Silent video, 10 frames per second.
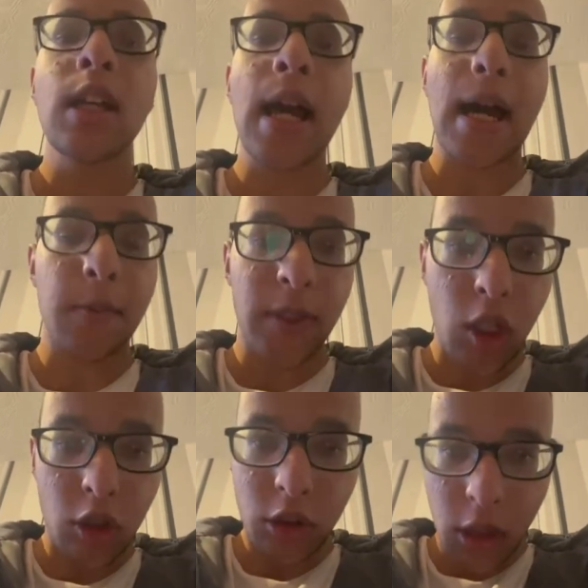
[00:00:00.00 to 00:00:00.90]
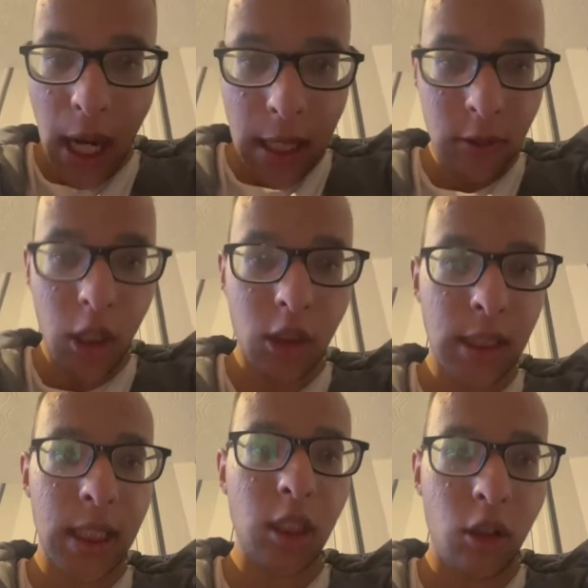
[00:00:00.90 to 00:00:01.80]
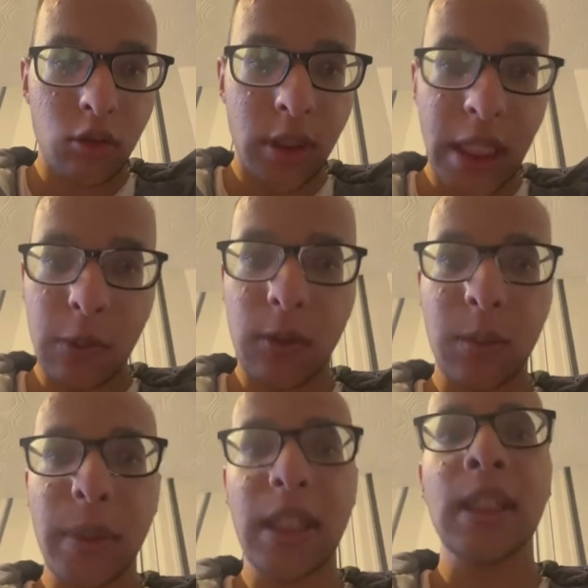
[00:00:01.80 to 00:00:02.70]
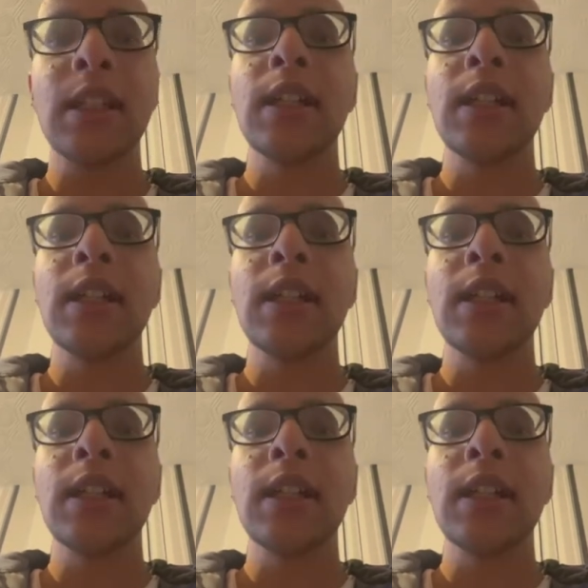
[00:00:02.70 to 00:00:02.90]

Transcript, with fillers: and we don't know how long that loan deal will be.